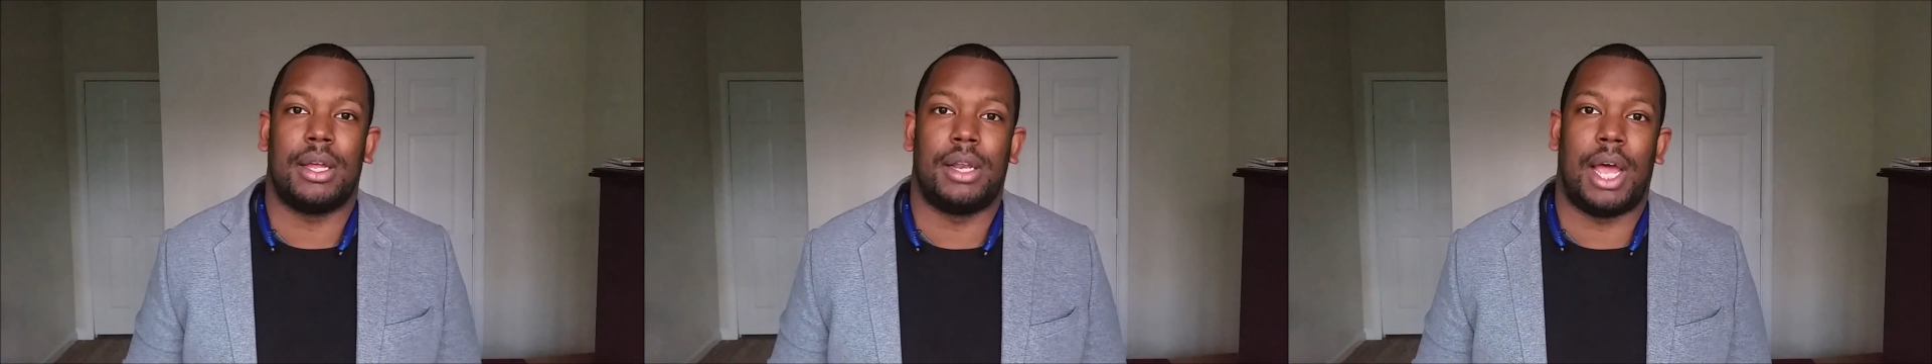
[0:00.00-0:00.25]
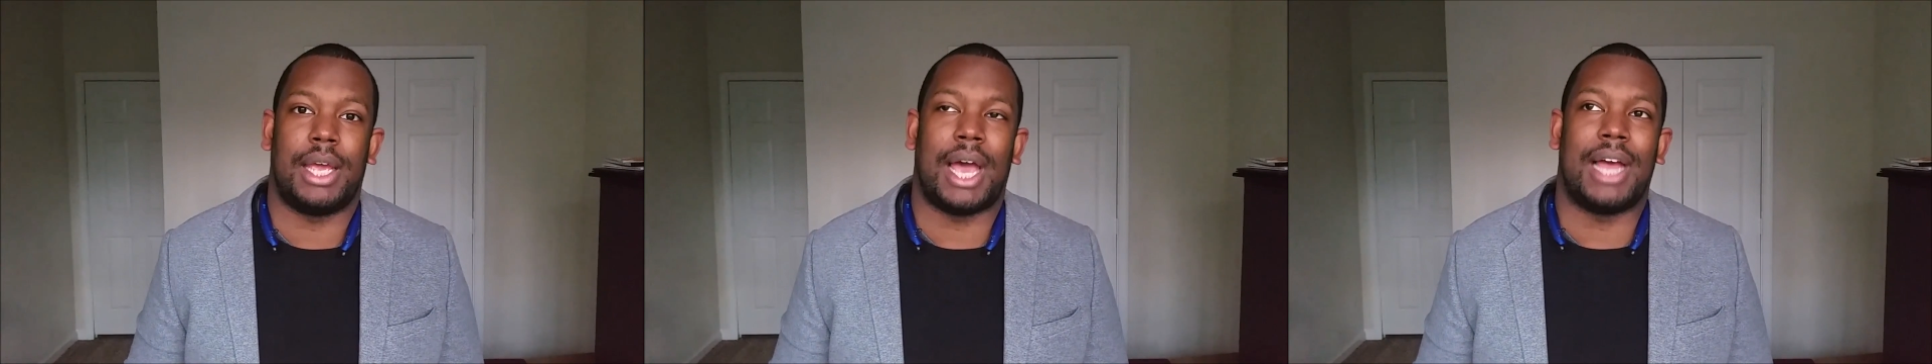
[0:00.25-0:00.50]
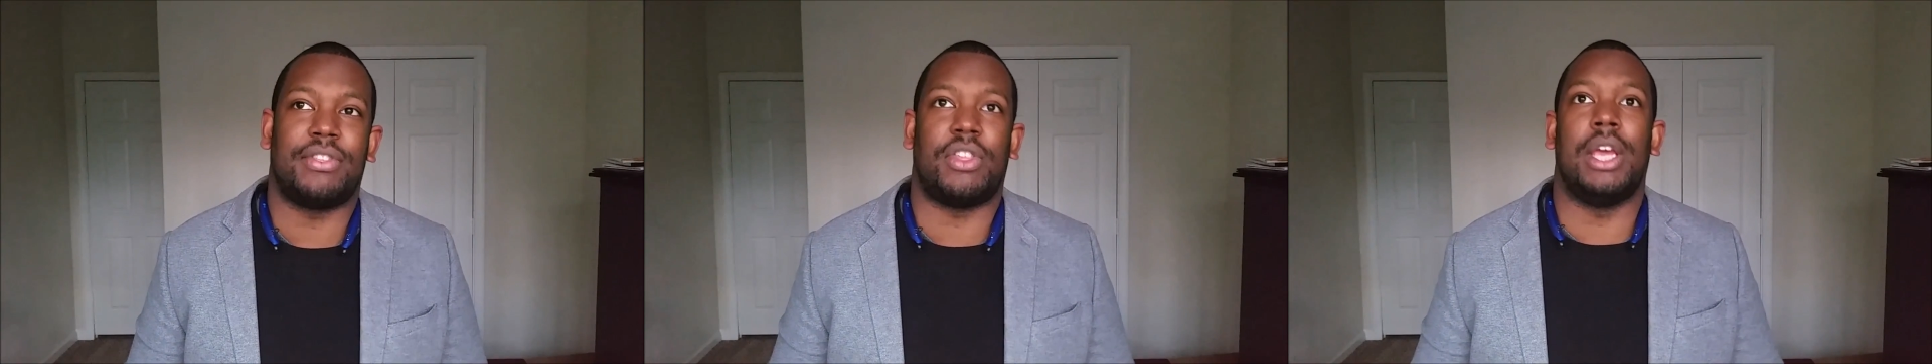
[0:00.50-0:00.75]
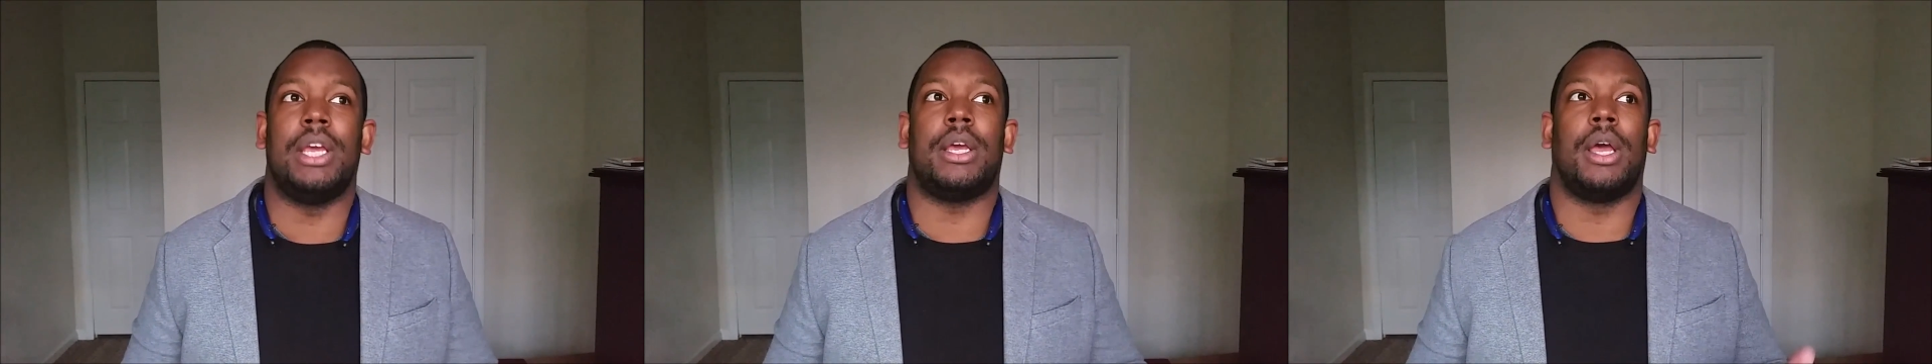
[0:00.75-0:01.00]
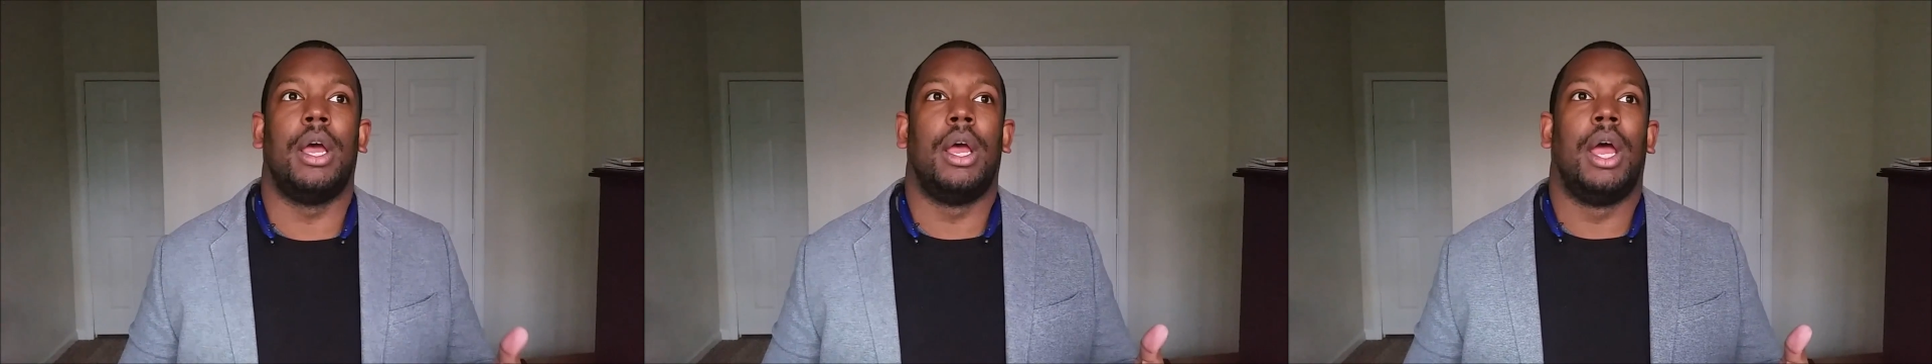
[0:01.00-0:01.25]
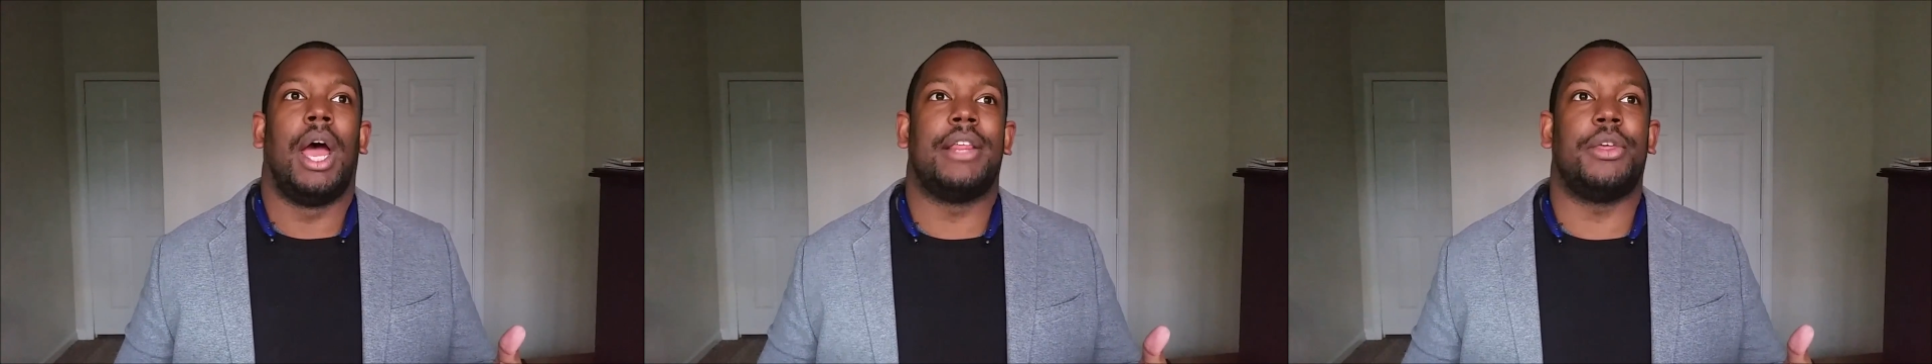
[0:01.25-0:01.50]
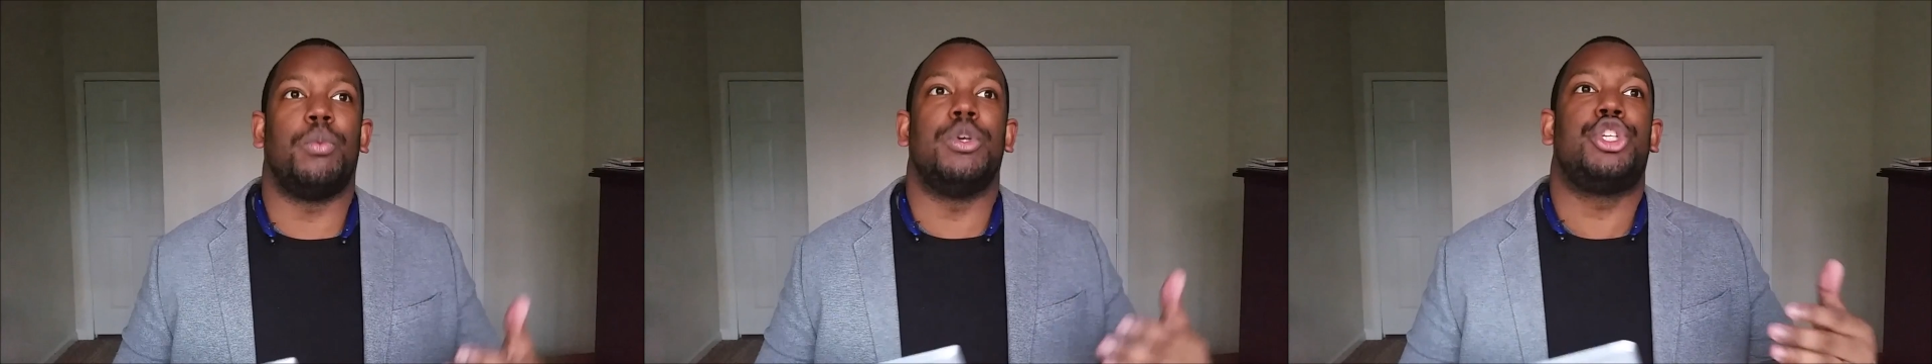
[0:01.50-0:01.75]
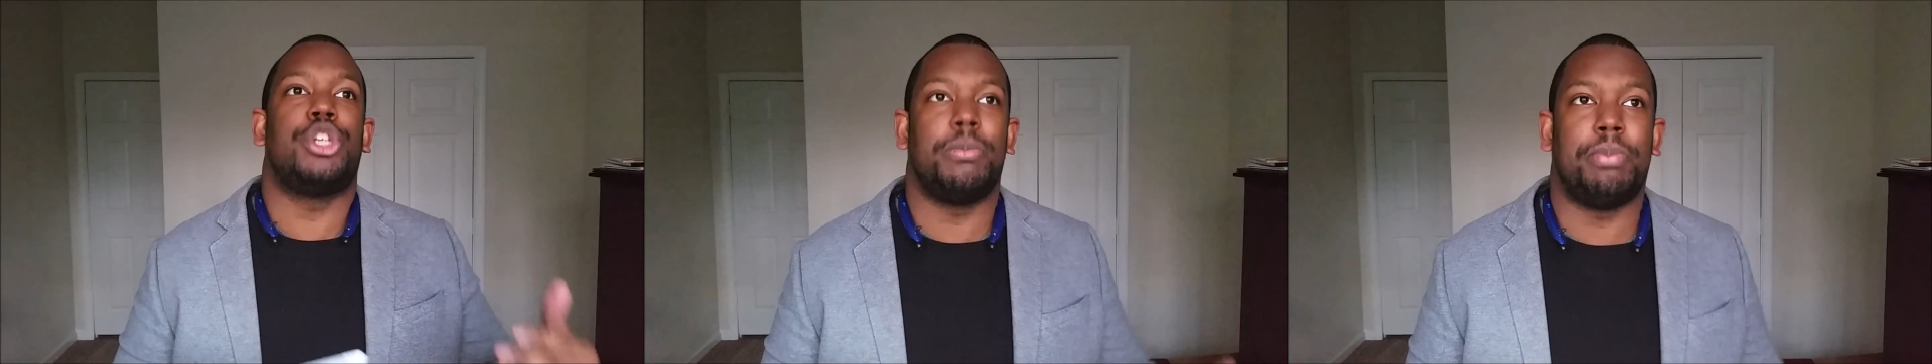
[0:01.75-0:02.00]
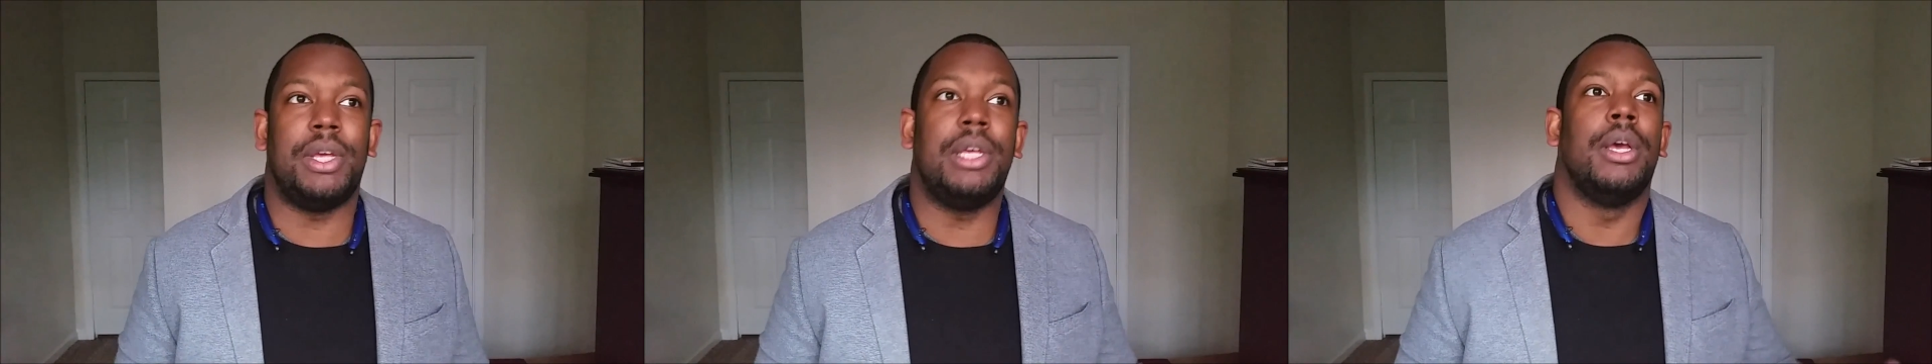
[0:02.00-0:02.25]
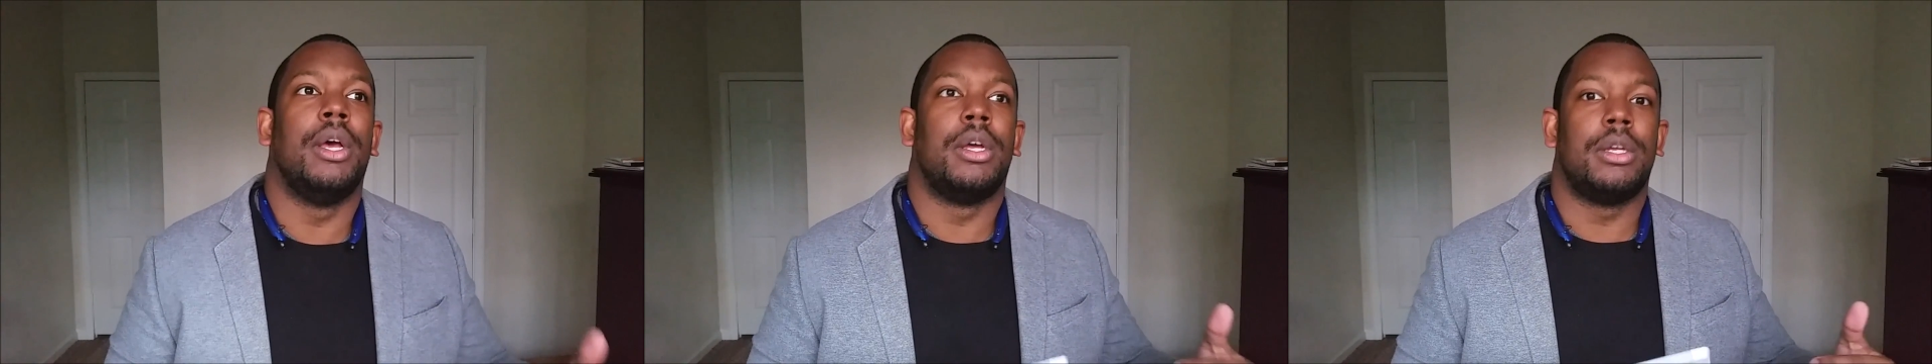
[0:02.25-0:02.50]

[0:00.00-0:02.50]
Like, I think we should be